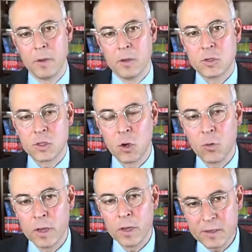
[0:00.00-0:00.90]

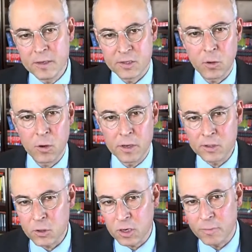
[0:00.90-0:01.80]
So is
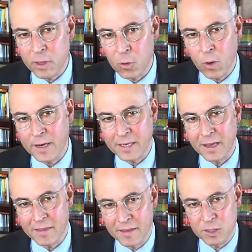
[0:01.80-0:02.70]
there going to be a way to
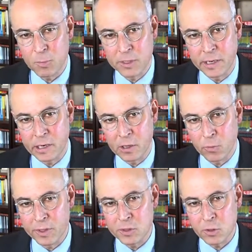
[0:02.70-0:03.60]
take this particular
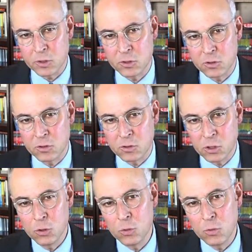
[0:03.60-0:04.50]
research
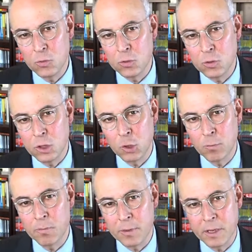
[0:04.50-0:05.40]
to
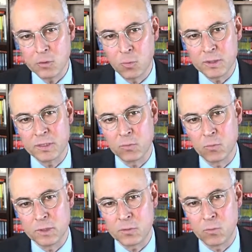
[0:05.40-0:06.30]
human beings?
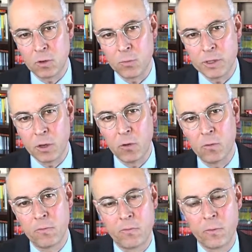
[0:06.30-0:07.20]
Where do we
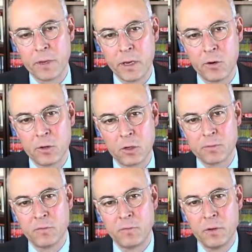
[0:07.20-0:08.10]
go from here in terms
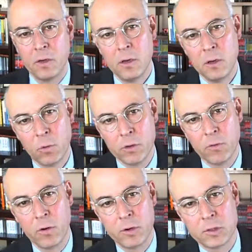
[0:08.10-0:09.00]
of what you've
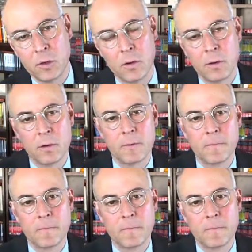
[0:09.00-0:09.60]
already started?